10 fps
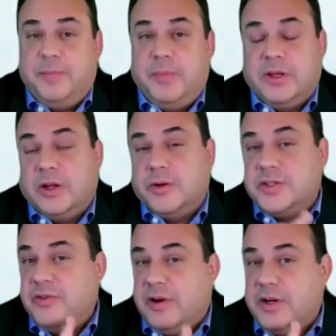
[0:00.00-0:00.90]
but you know, it's
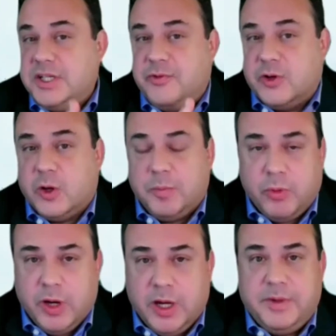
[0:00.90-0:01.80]
a very difficult
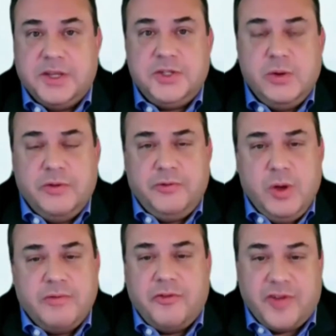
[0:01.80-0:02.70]
point, because if you
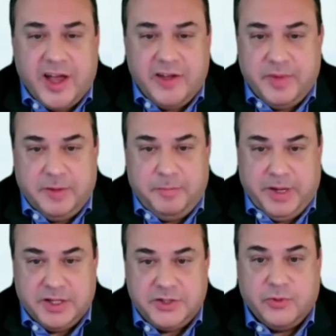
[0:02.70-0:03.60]
have a 5-minute
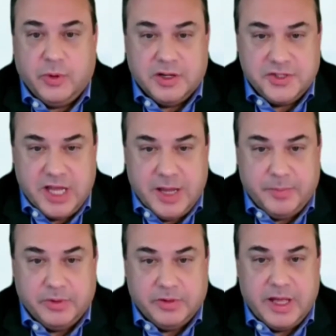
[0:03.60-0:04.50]
pitch, for
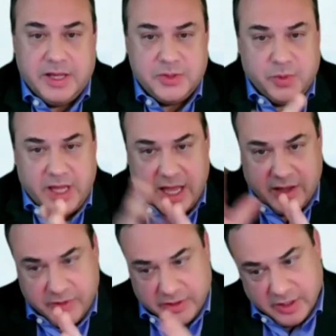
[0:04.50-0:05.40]
example, as we
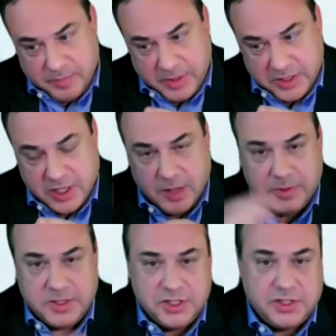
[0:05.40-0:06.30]
have on the pitch
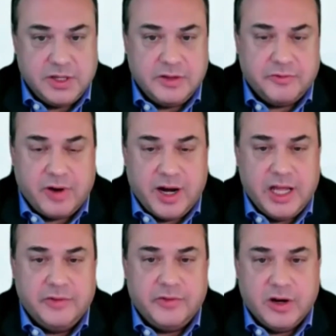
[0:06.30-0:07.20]
competition on the
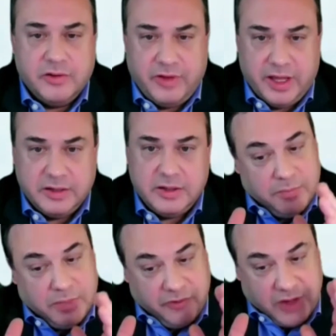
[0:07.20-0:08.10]
Friday of our event,
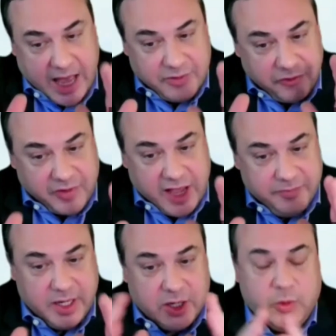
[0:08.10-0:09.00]
but if you have a
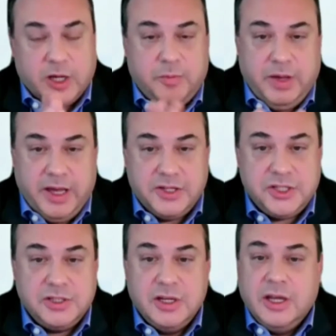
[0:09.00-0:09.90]
5-minute quick
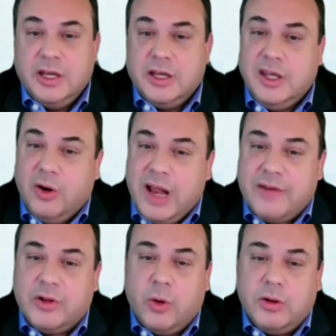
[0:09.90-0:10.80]
pitch, you don't
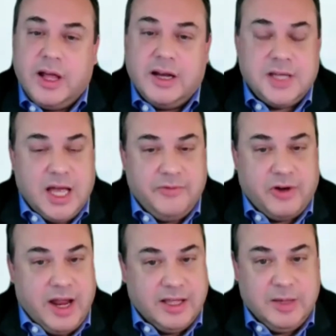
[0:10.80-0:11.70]
have a whole lot of time for
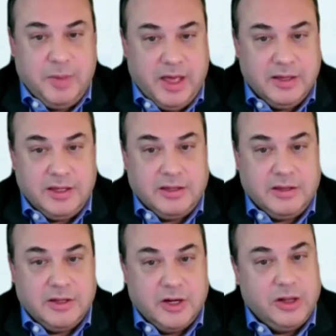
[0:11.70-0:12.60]
hanky-panky.
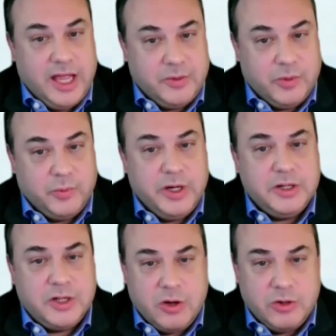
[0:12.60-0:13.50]
You know, like when we're
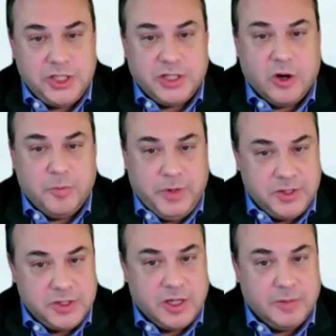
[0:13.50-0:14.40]
coaching our
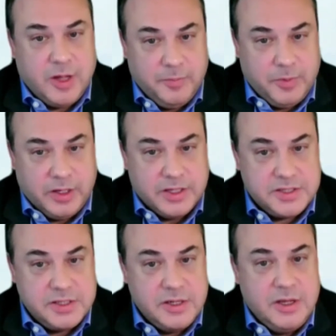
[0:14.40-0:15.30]
pitch club companies,